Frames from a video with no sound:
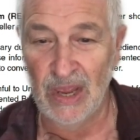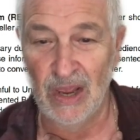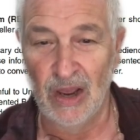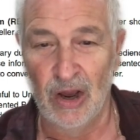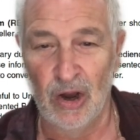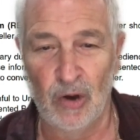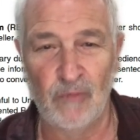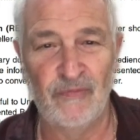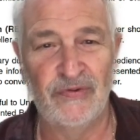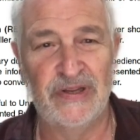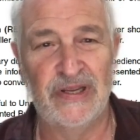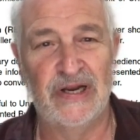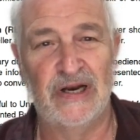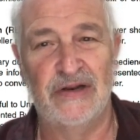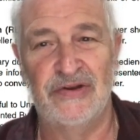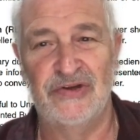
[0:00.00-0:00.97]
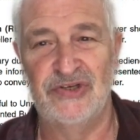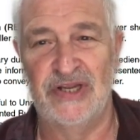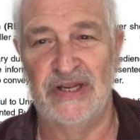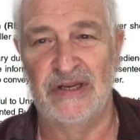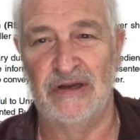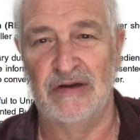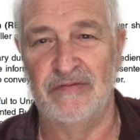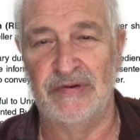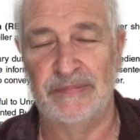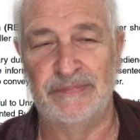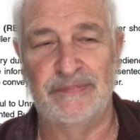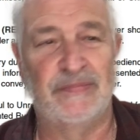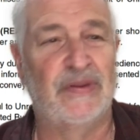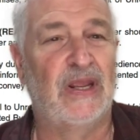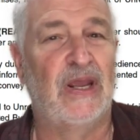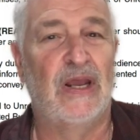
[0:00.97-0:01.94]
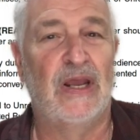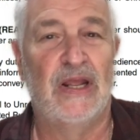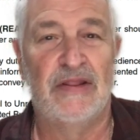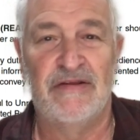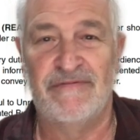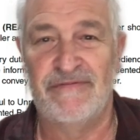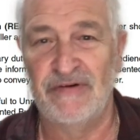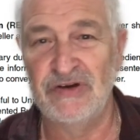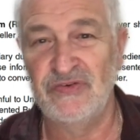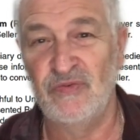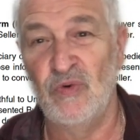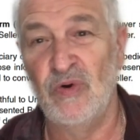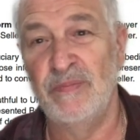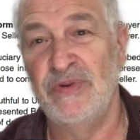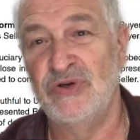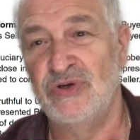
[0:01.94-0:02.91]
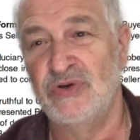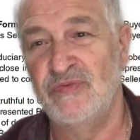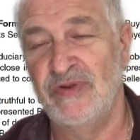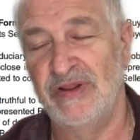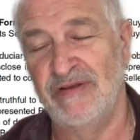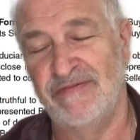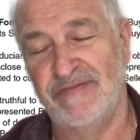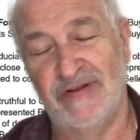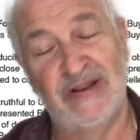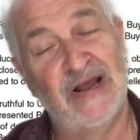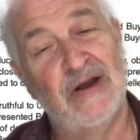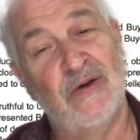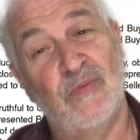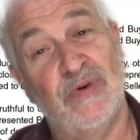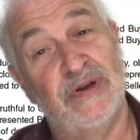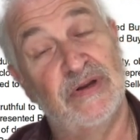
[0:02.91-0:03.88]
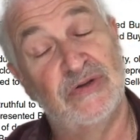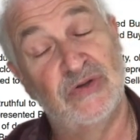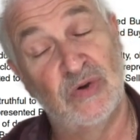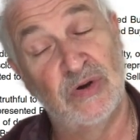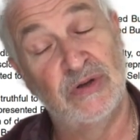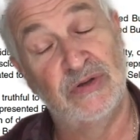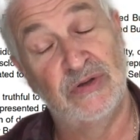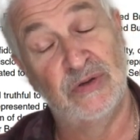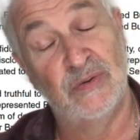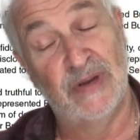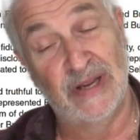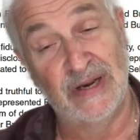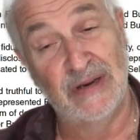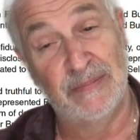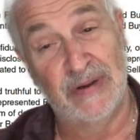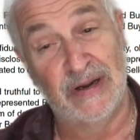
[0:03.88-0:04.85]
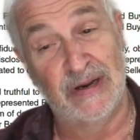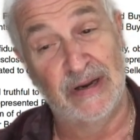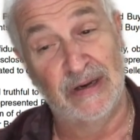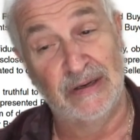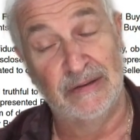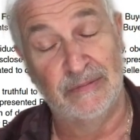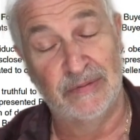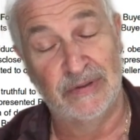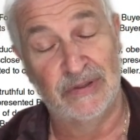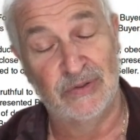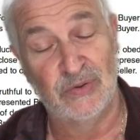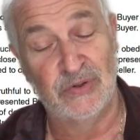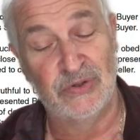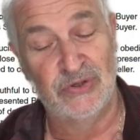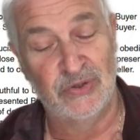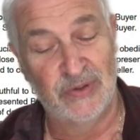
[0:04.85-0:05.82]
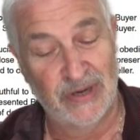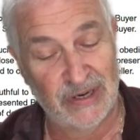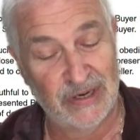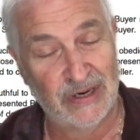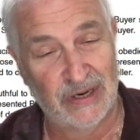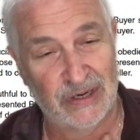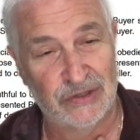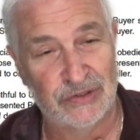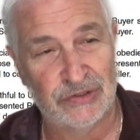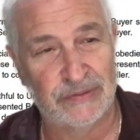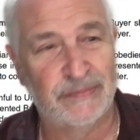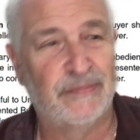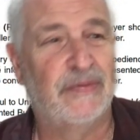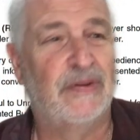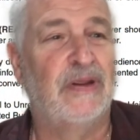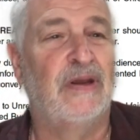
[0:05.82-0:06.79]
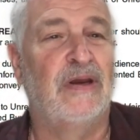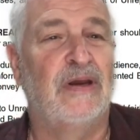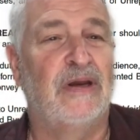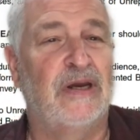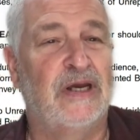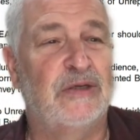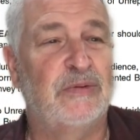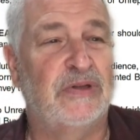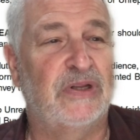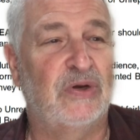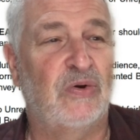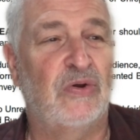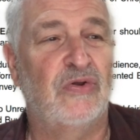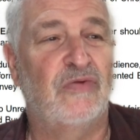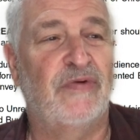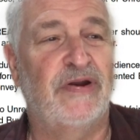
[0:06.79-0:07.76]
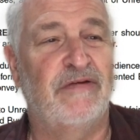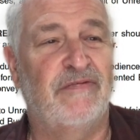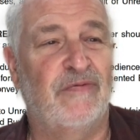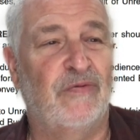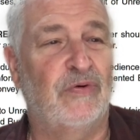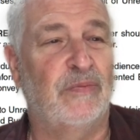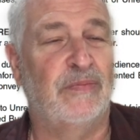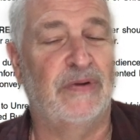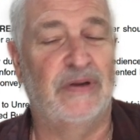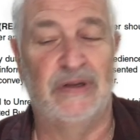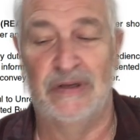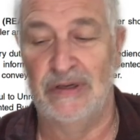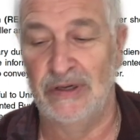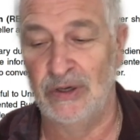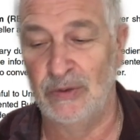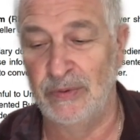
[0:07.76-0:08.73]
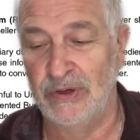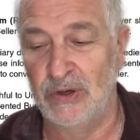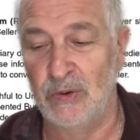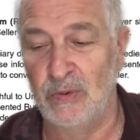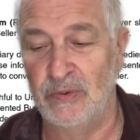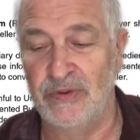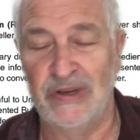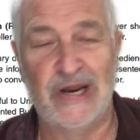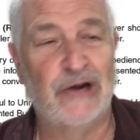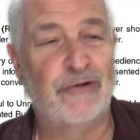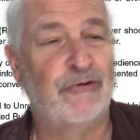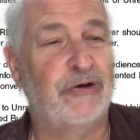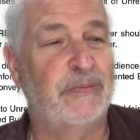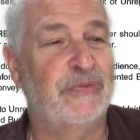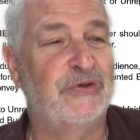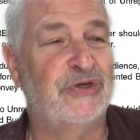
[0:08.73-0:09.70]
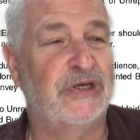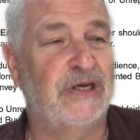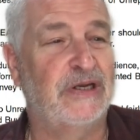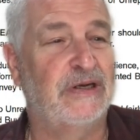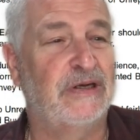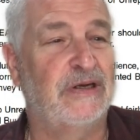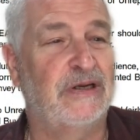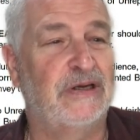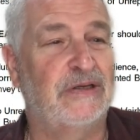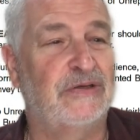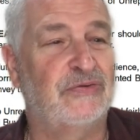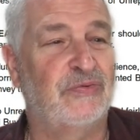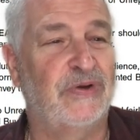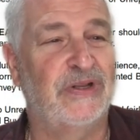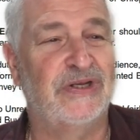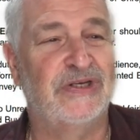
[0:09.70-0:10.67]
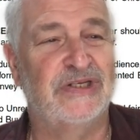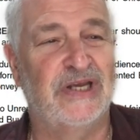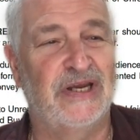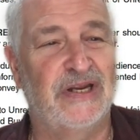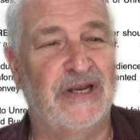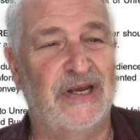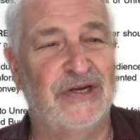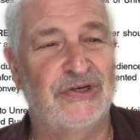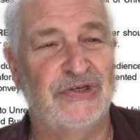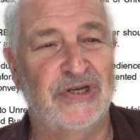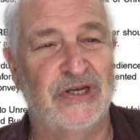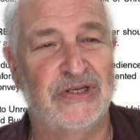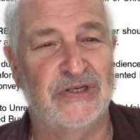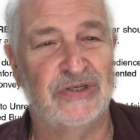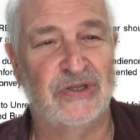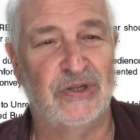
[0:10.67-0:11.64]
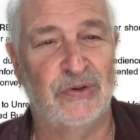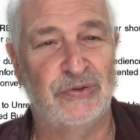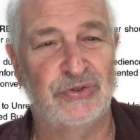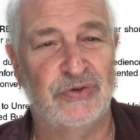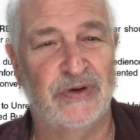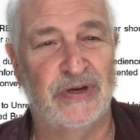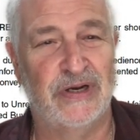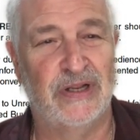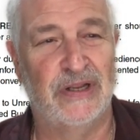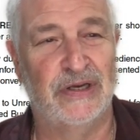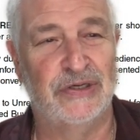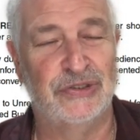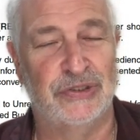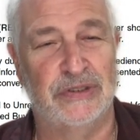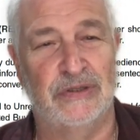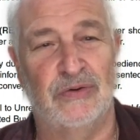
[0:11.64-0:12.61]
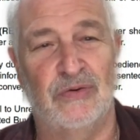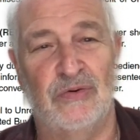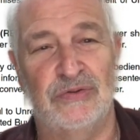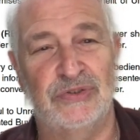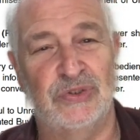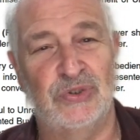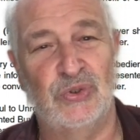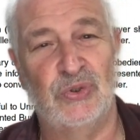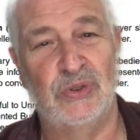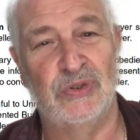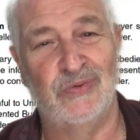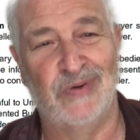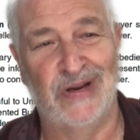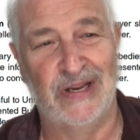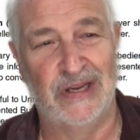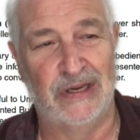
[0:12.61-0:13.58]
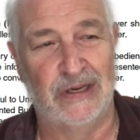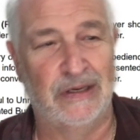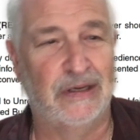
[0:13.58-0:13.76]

hopefully get an understanding of it. The first form you should really fill out when you talk to anybody, when you talk to any agent, is what they call the READE form. And here we go with the acronyms again. It's Real Estate Agency Disclosure and Election, also called READE.